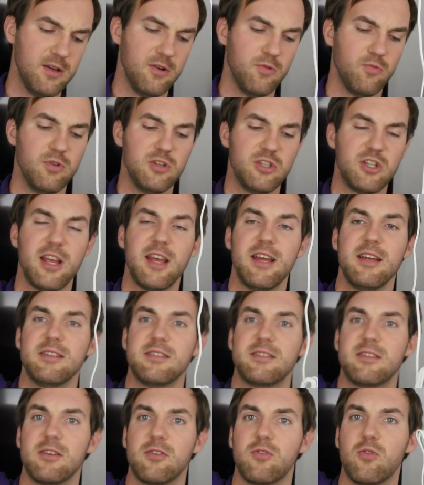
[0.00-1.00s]
which
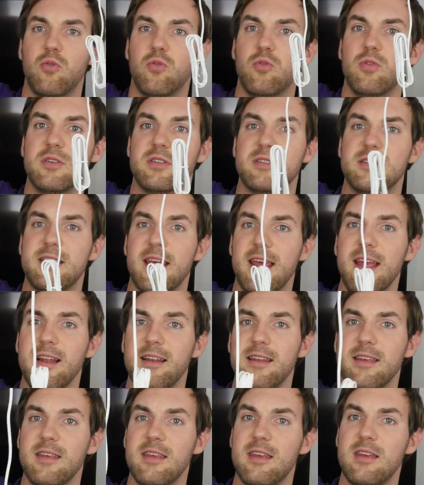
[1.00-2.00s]
has the cord
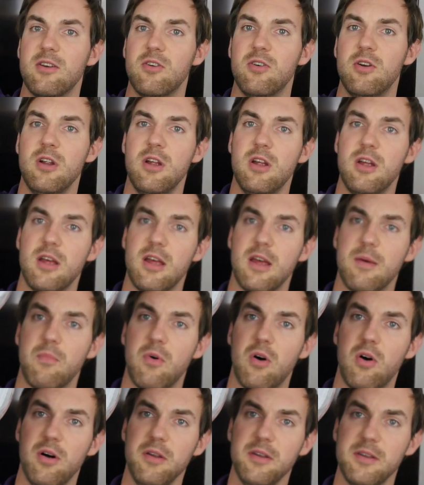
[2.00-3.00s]
dangling here
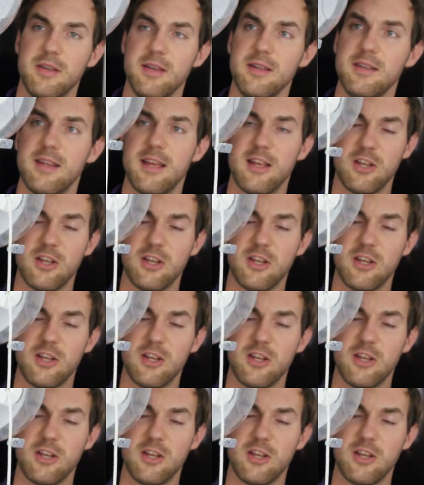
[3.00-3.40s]
on it.